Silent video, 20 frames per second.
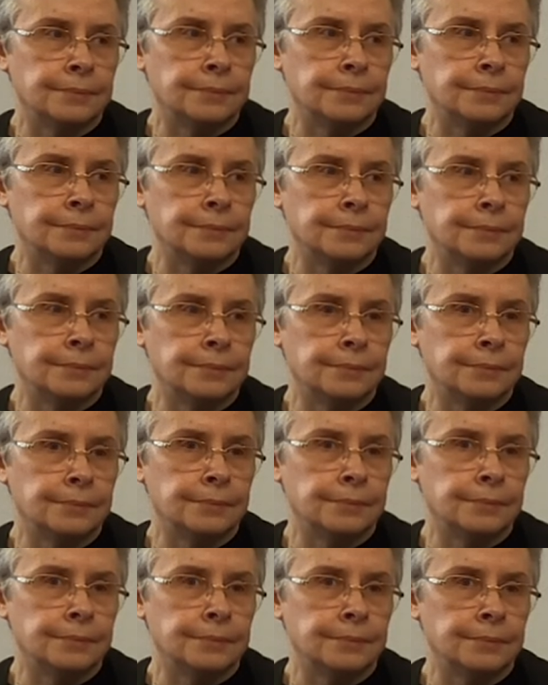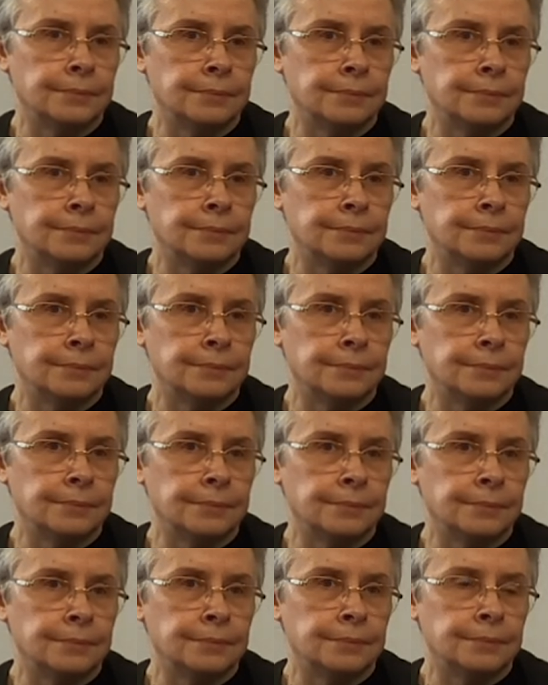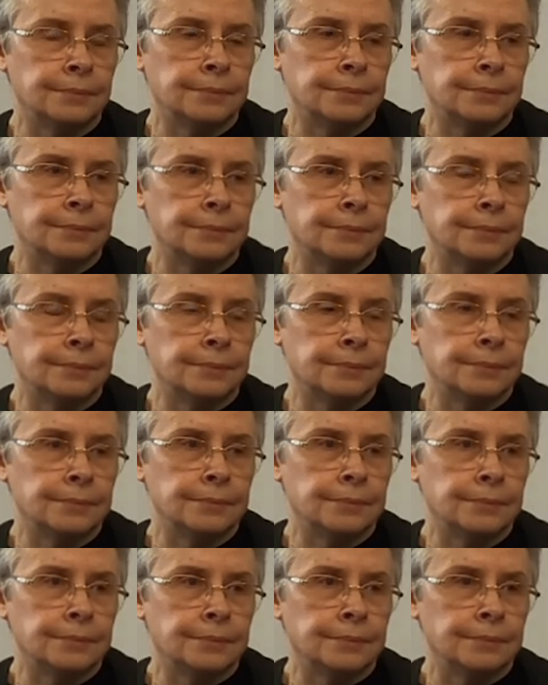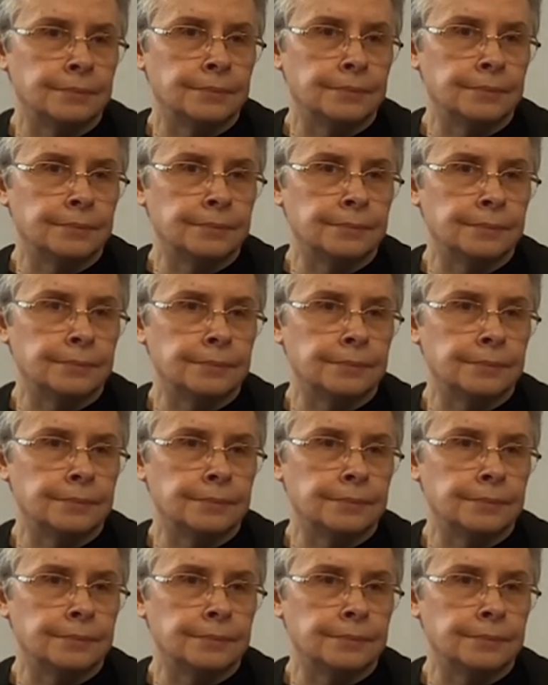[no speech]